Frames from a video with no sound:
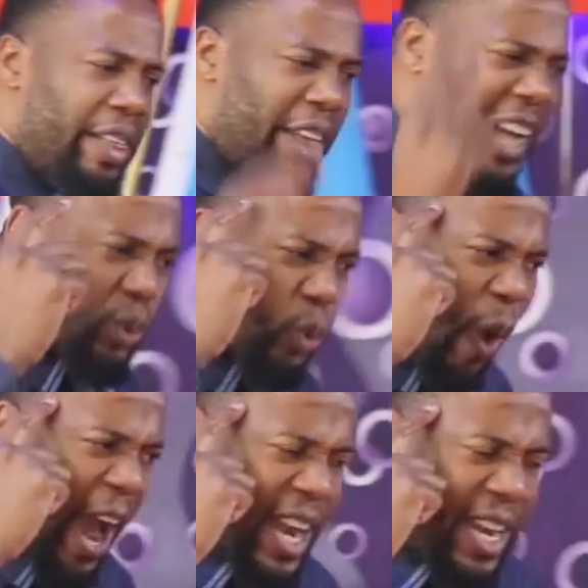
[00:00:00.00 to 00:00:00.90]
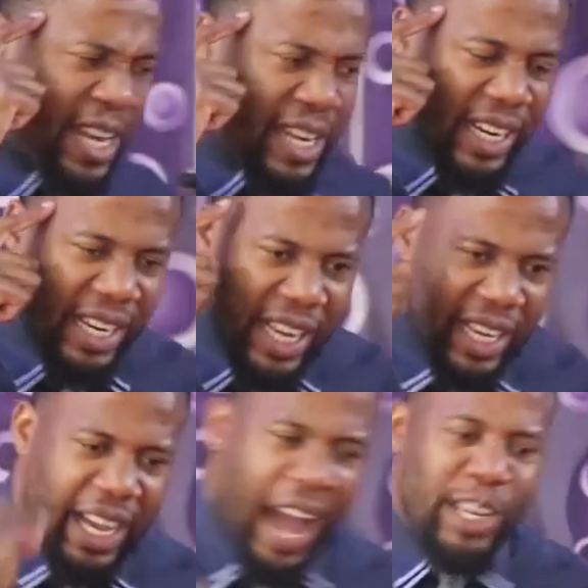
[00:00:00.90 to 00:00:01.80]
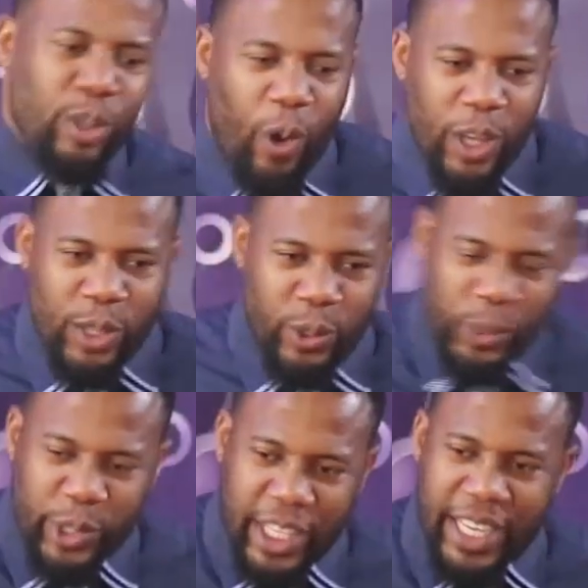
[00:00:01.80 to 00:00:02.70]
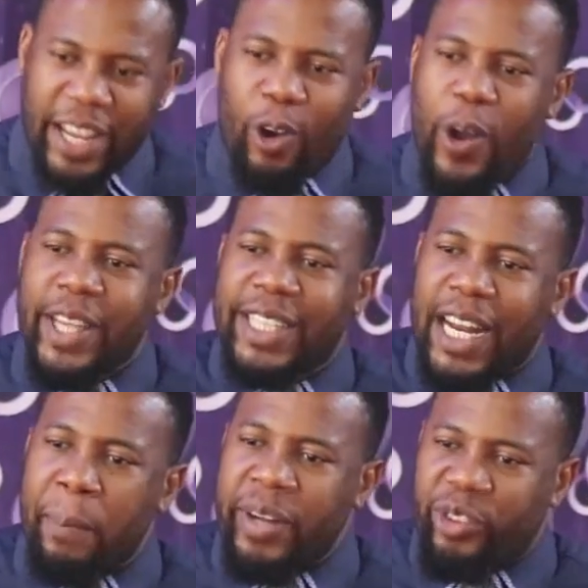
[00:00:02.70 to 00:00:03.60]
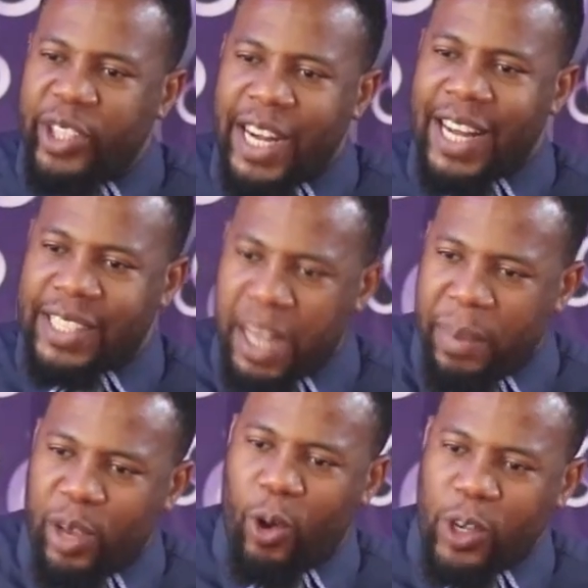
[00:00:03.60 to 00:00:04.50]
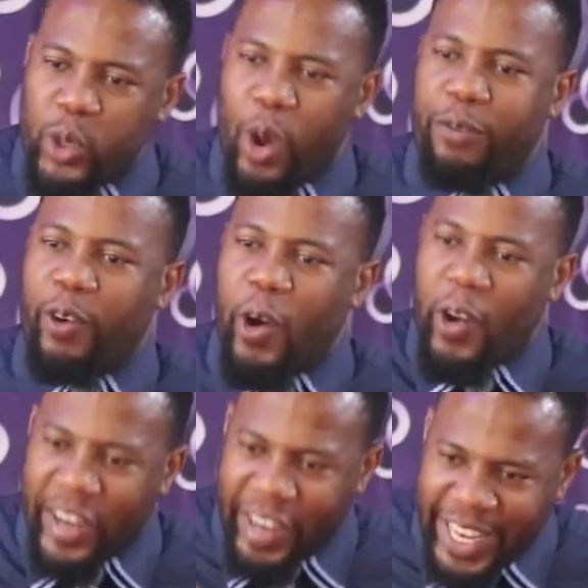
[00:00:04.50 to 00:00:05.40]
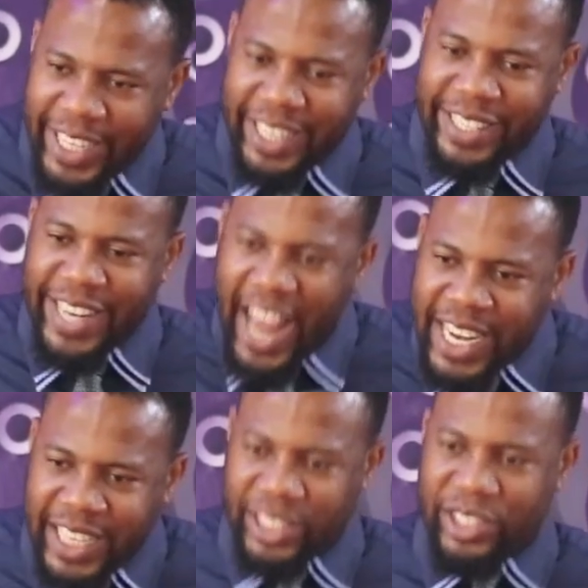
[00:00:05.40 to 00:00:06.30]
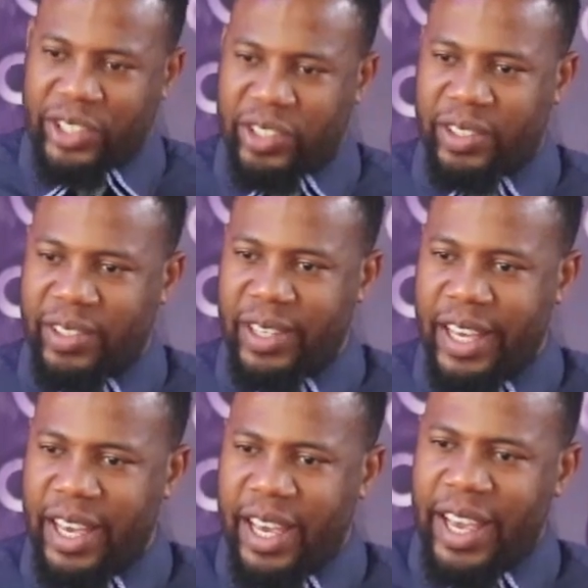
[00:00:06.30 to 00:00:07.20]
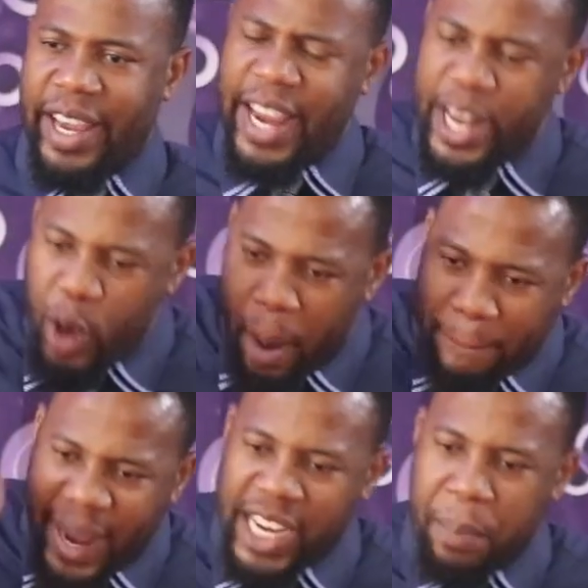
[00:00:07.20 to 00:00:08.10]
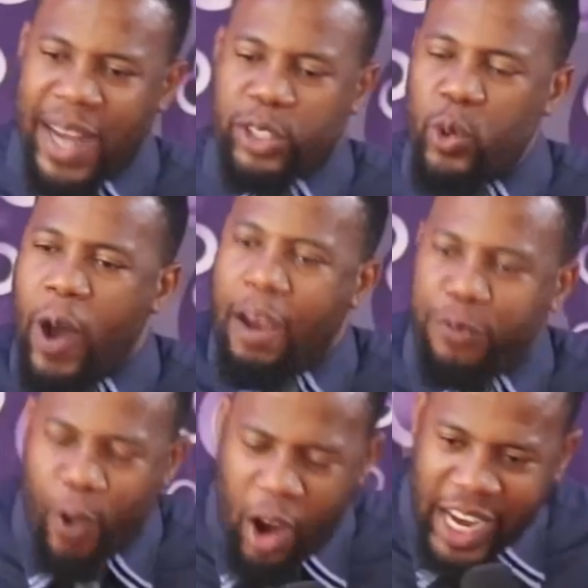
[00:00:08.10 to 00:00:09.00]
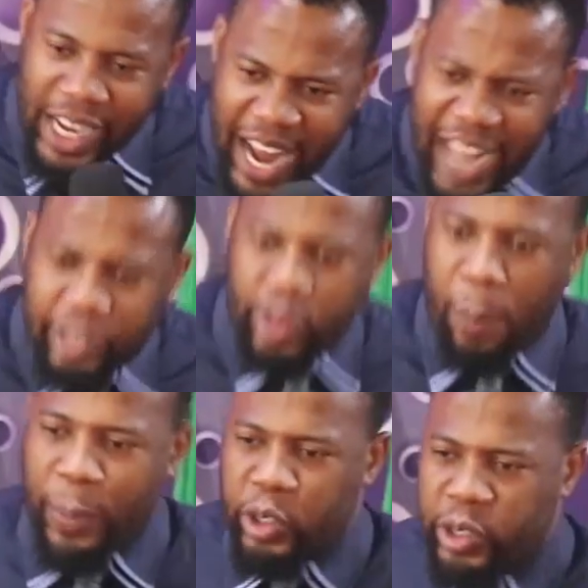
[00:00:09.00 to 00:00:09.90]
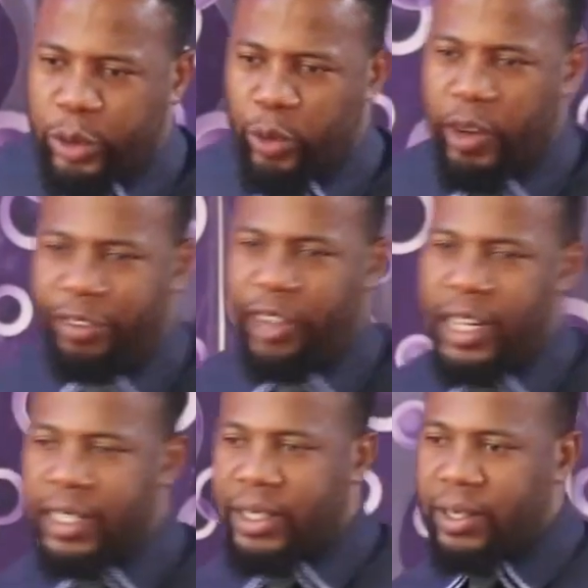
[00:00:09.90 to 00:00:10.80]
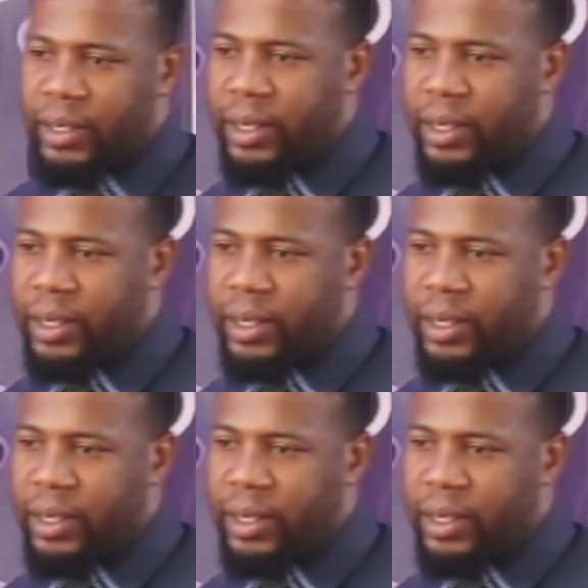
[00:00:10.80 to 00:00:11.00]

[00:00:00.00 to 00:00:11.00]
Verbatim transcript: that one can cause you to sin or it can be treated as sin because you have already done it in your mind, but you have only lacked the opportunity to fulfill it.